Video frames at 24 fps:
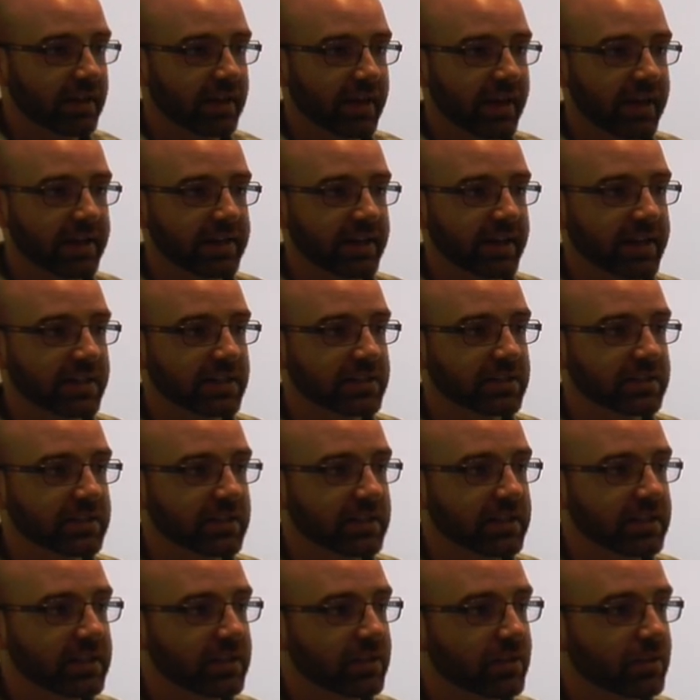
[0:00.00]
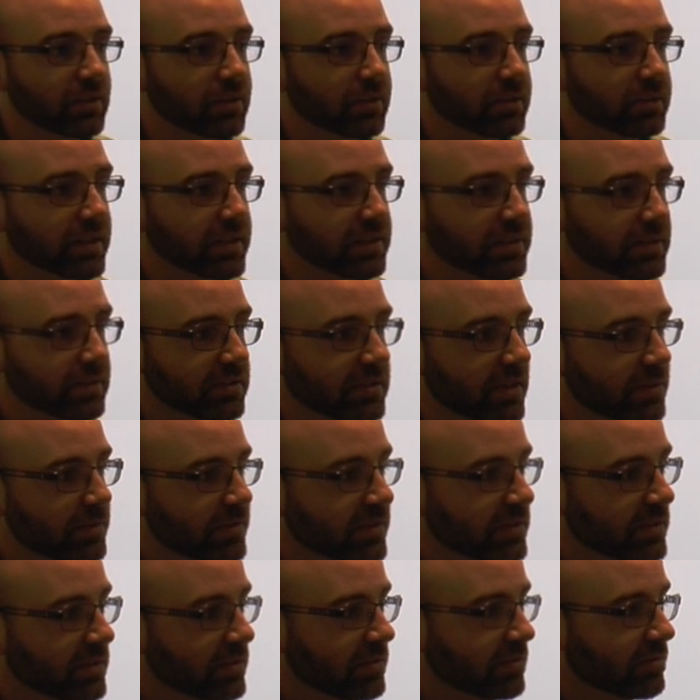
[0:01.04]
ADHD, or attention
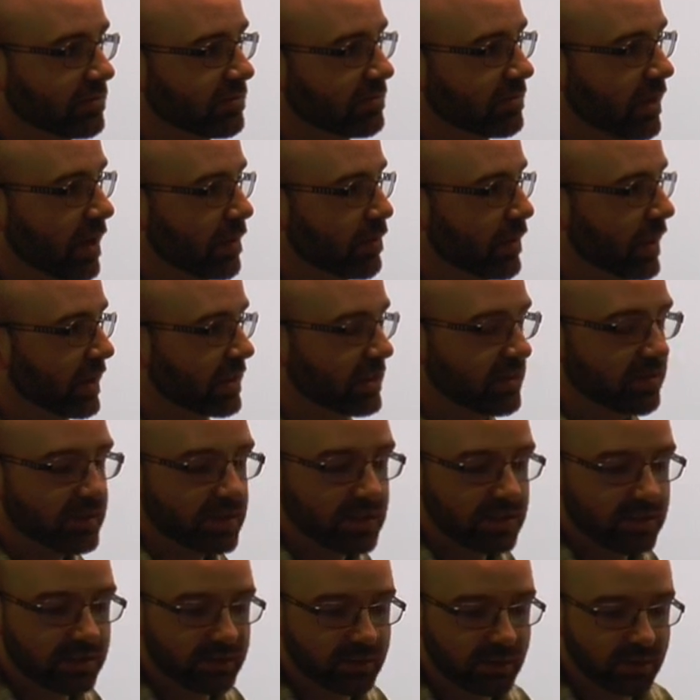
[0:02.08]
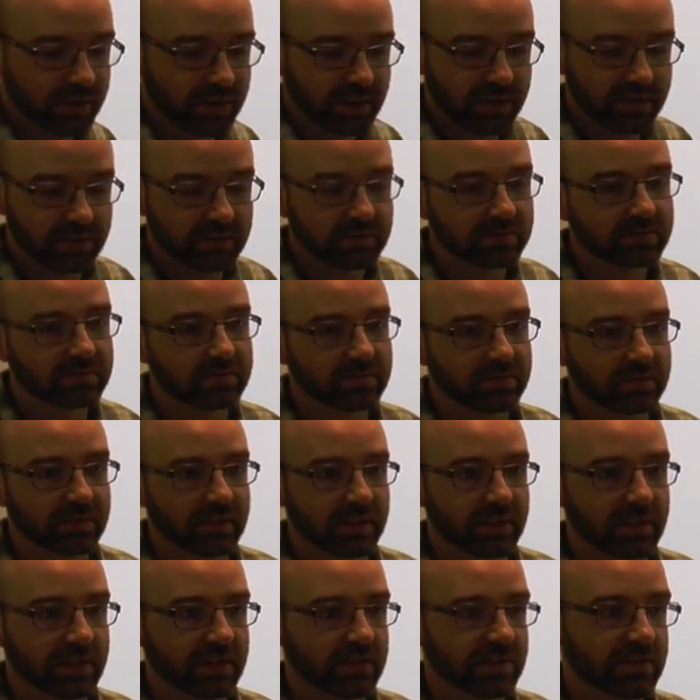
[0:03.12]
deficit hyperactivity disorder,
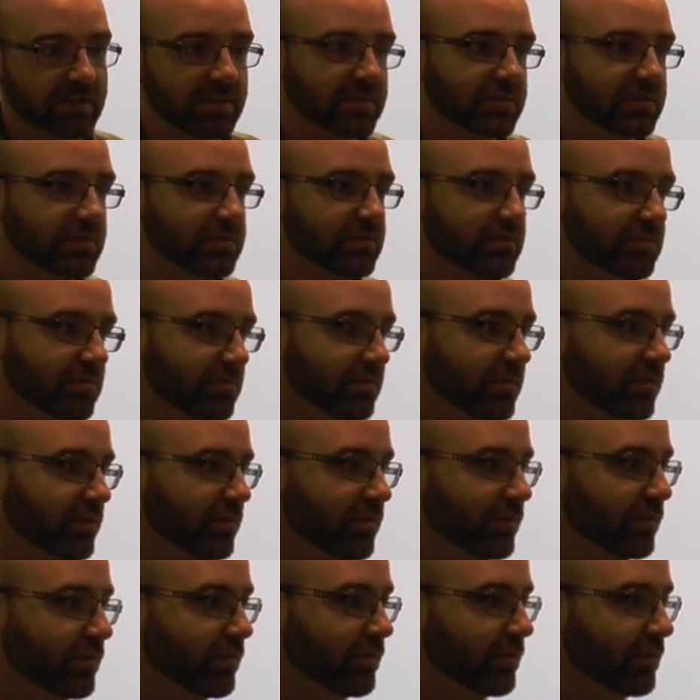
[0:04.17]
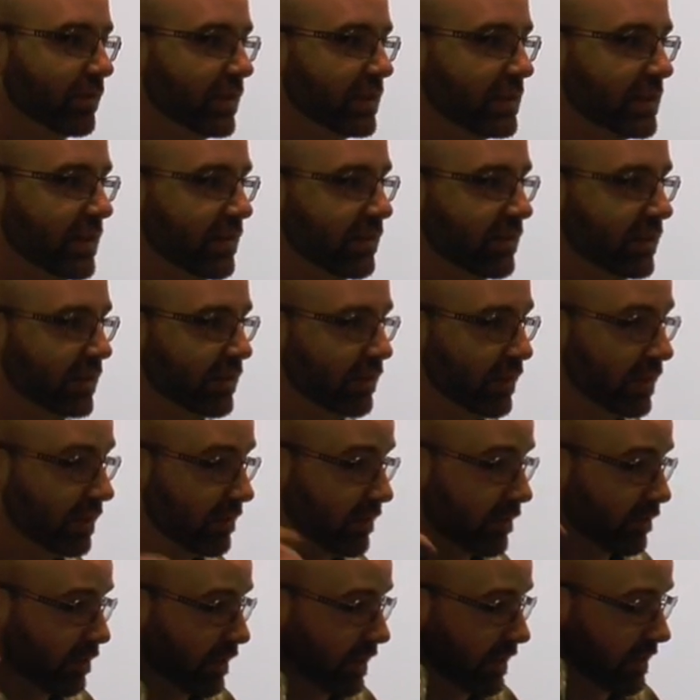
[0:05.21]
is definitely
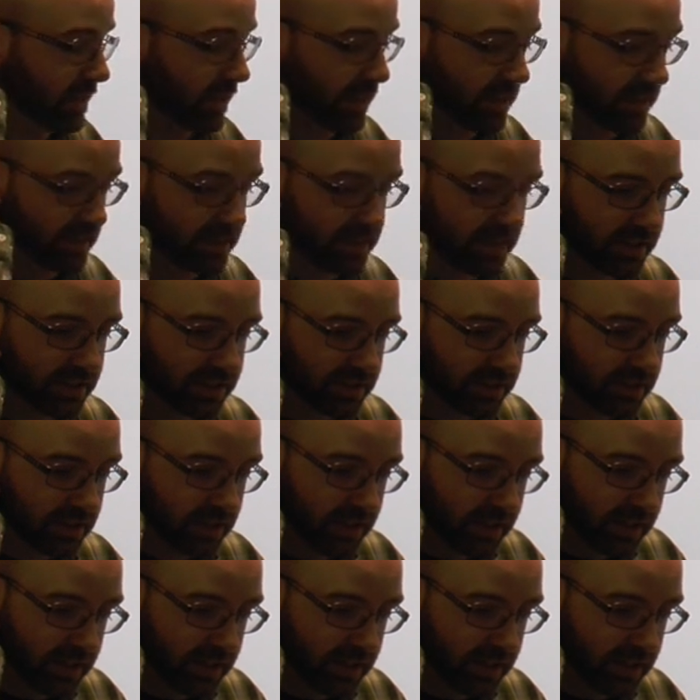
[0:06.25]
relevant for understanding attention.